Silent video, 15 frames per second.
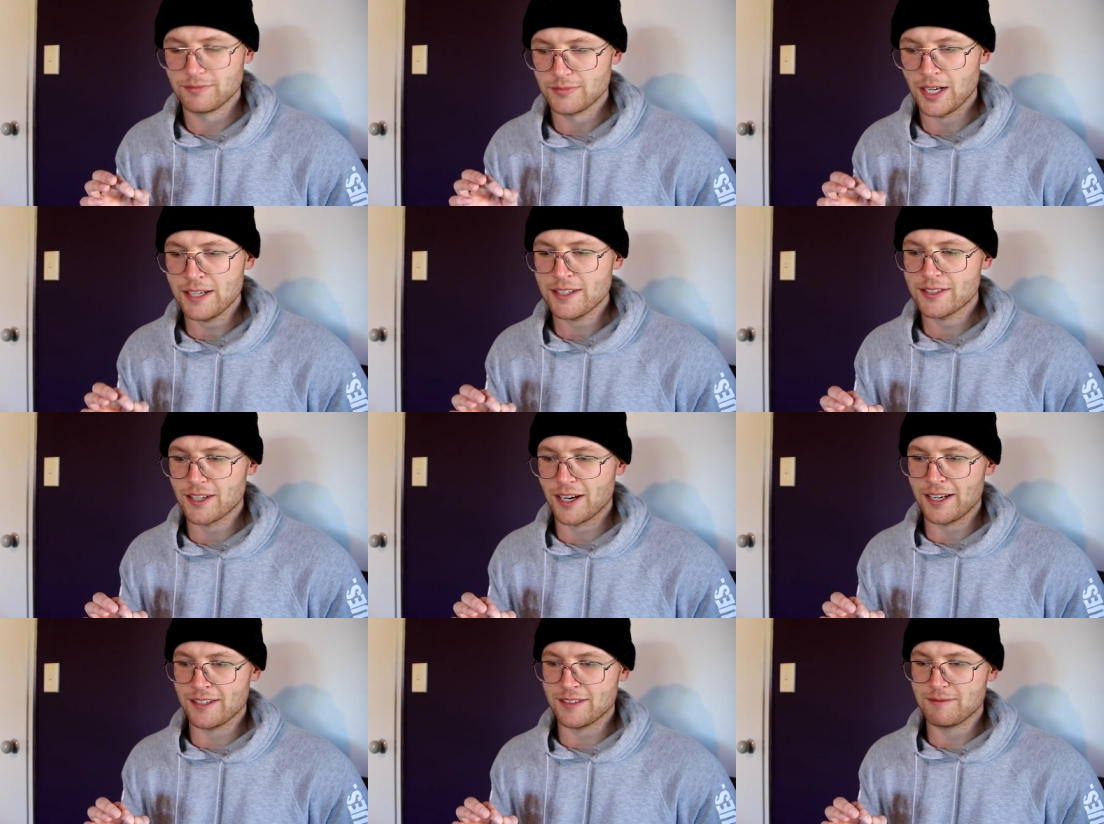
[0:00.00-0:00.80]
I
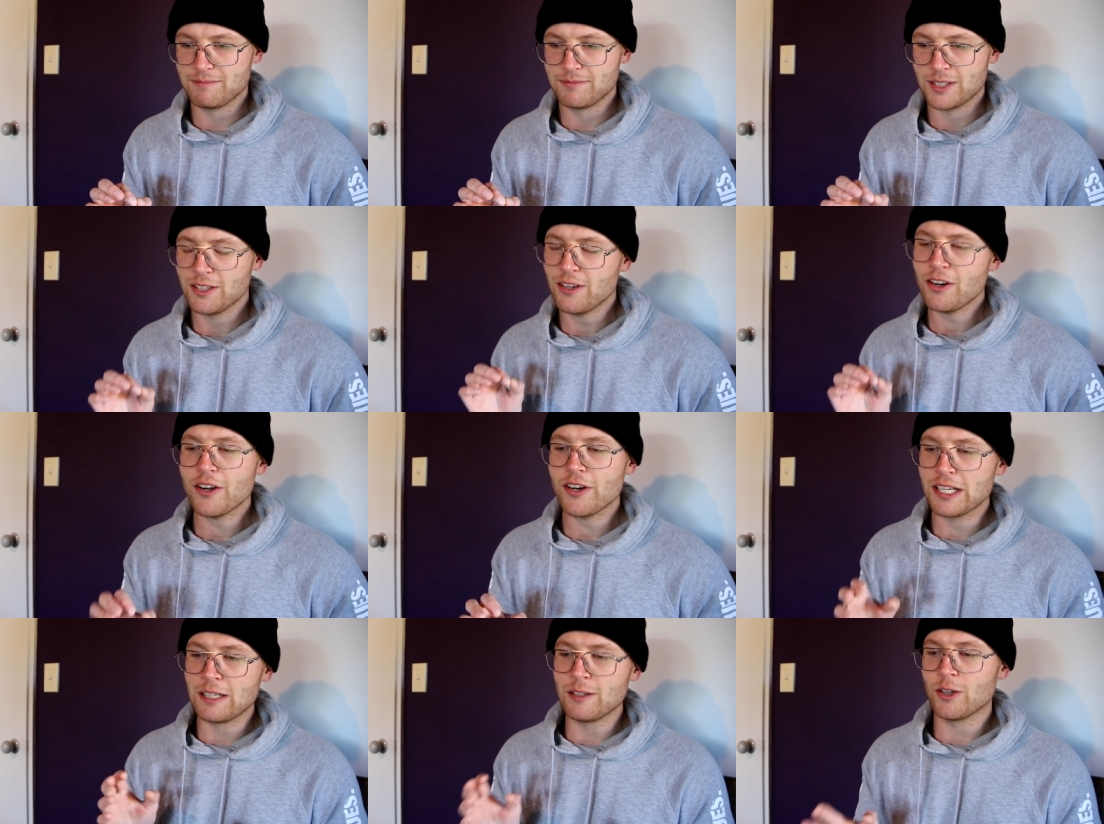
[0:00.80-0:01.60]
decided to not
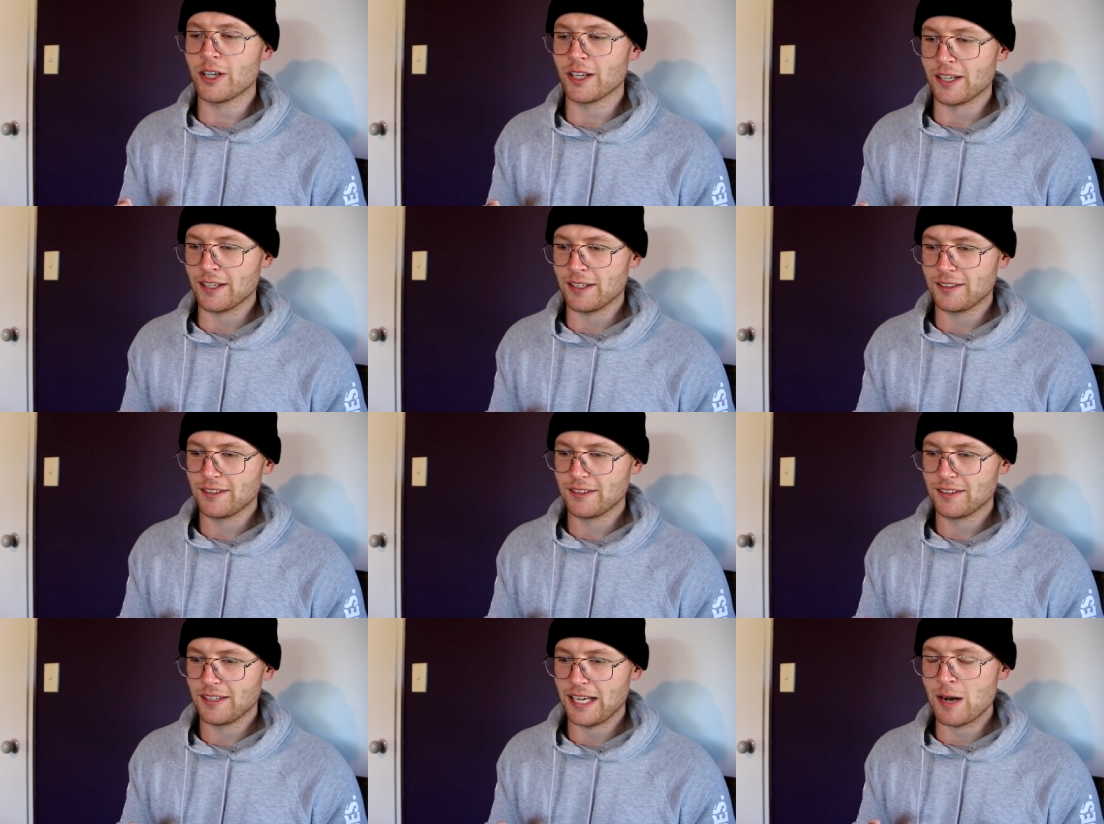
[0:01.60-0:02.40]
only look at it
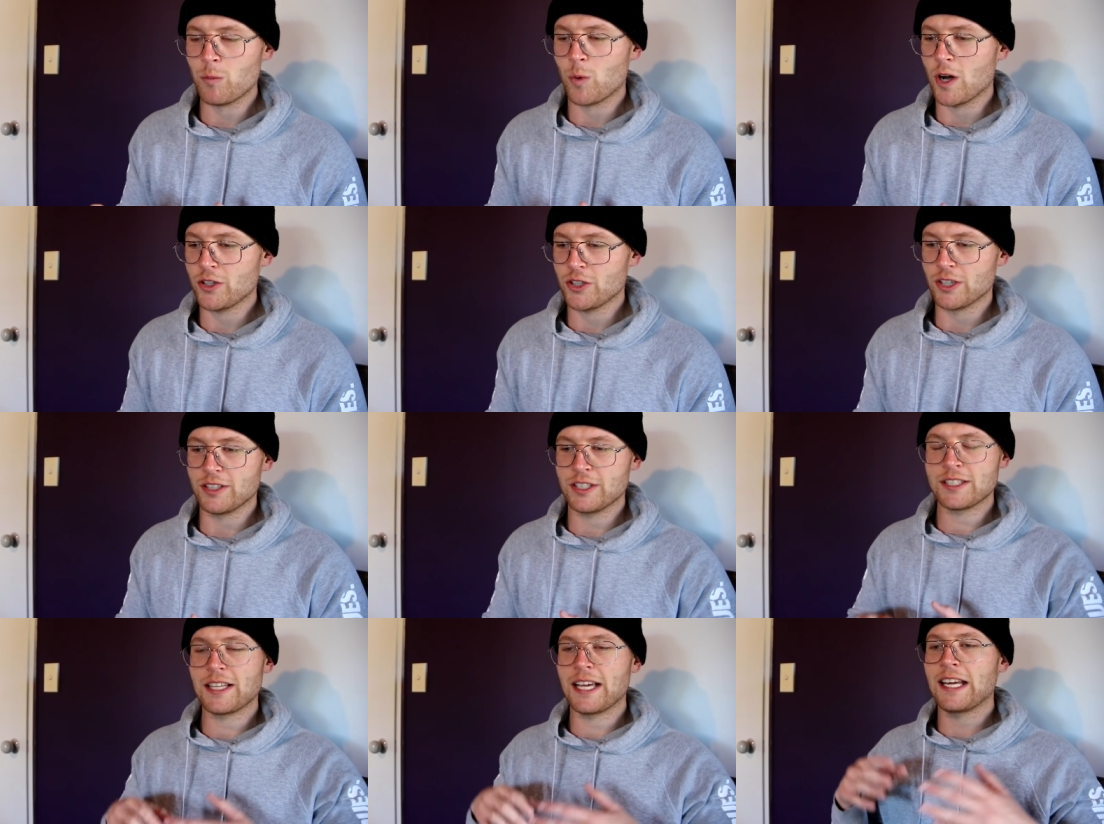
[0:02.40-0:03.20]
and watch it,
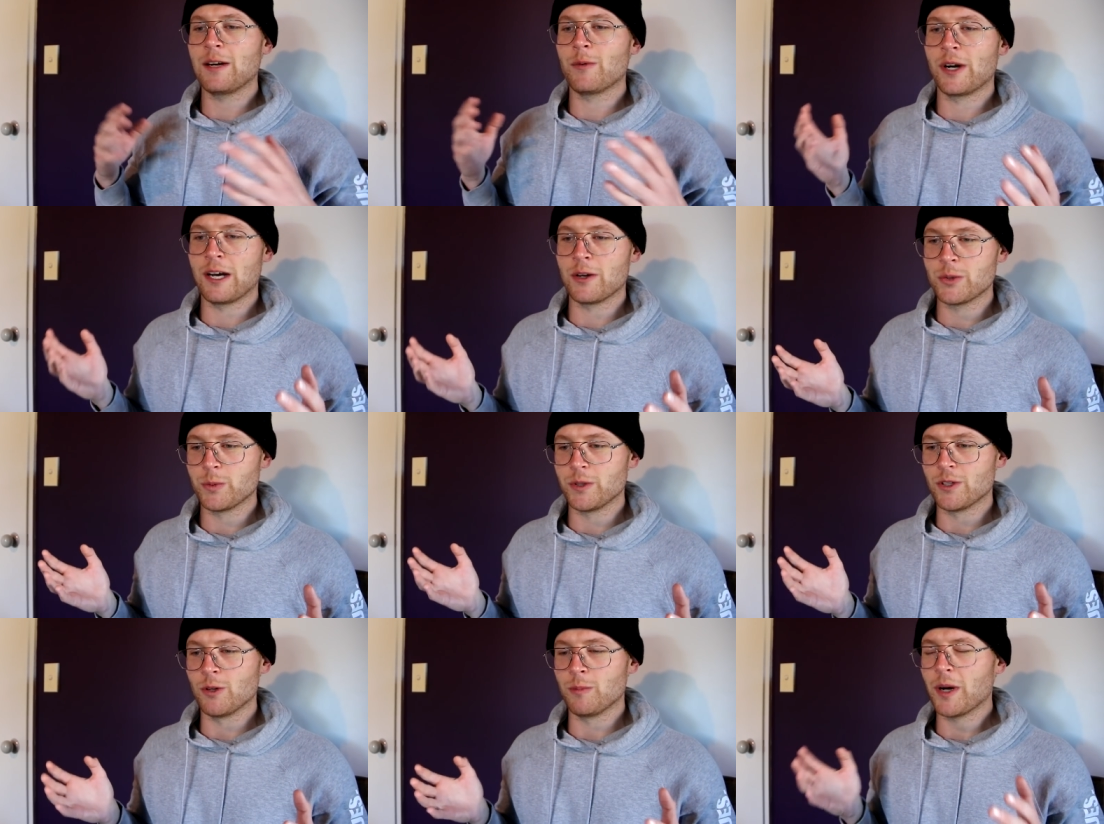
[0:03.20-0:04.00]
just like anyone else
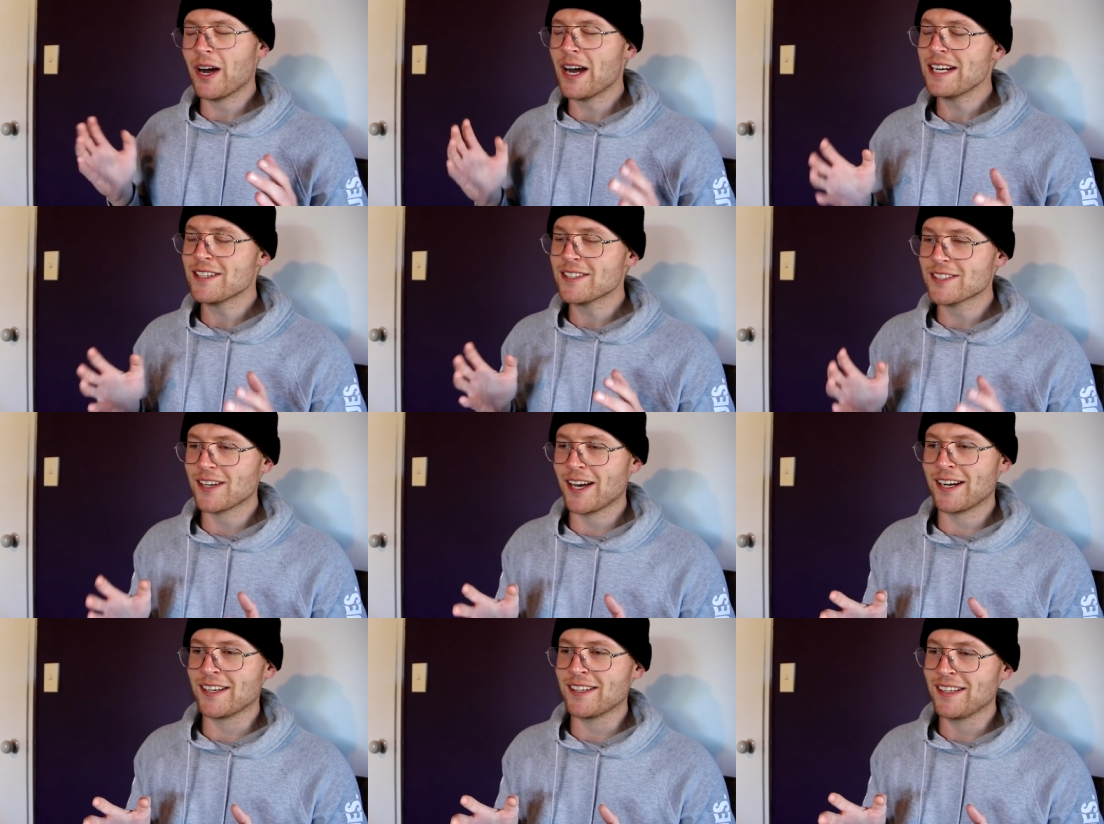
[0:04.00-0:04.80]
would do, but I
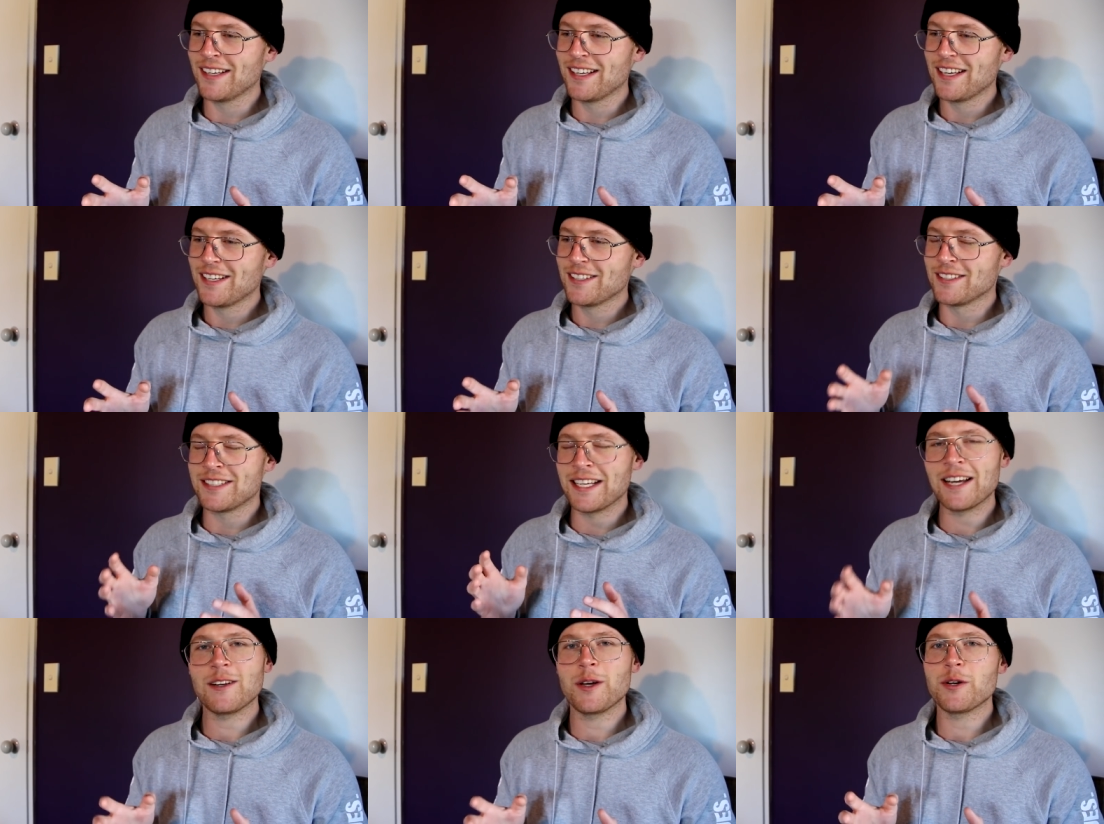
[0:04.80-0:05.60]
decided to
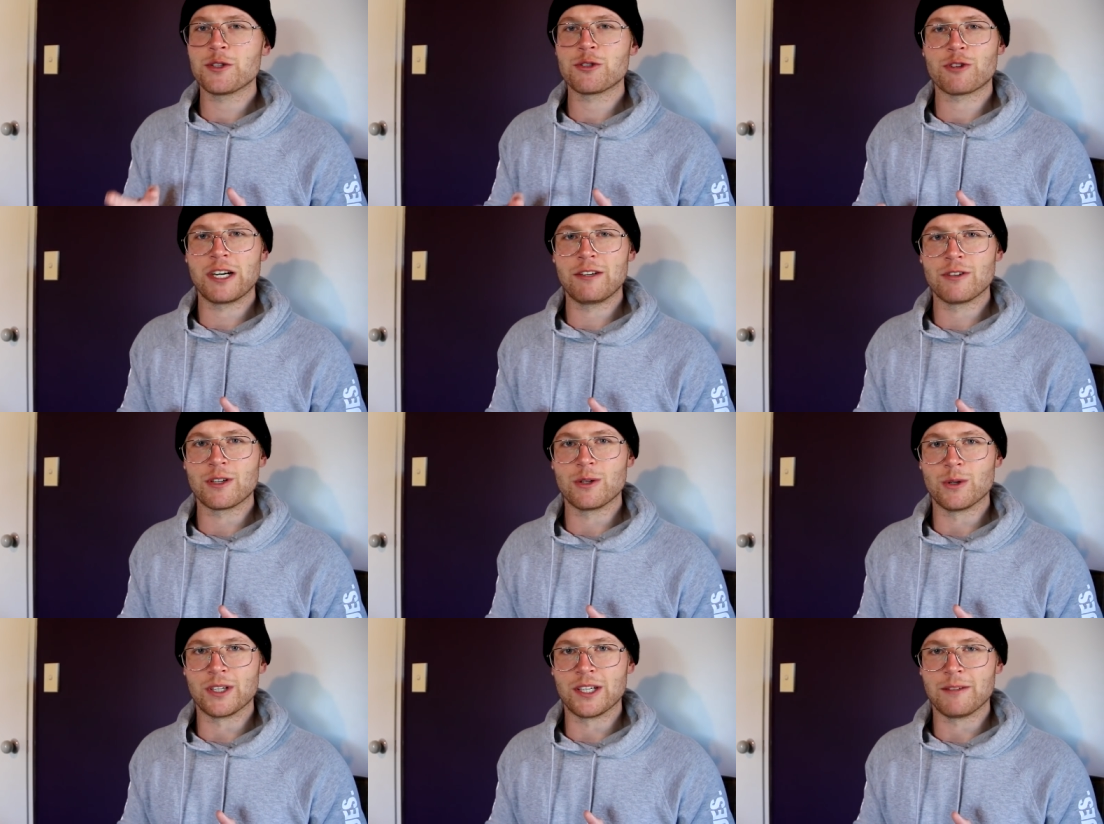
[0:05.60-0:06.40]
download a screen
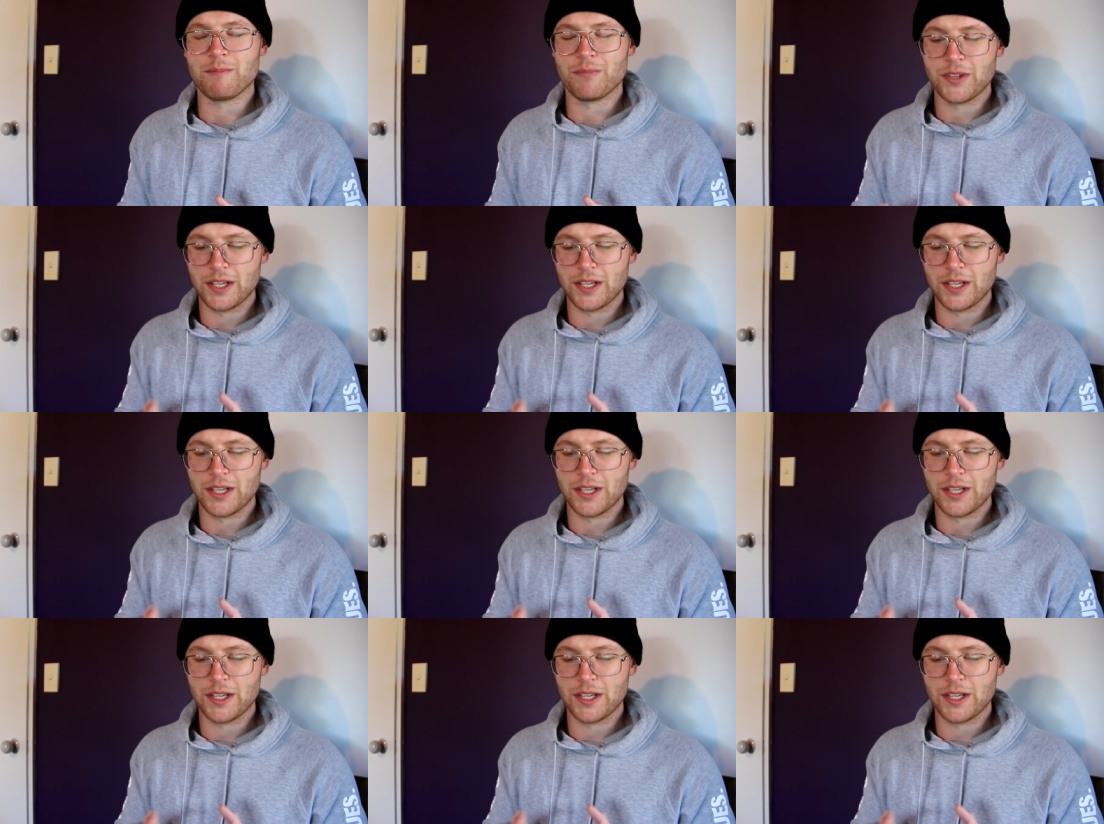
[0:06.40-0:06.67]
recorder,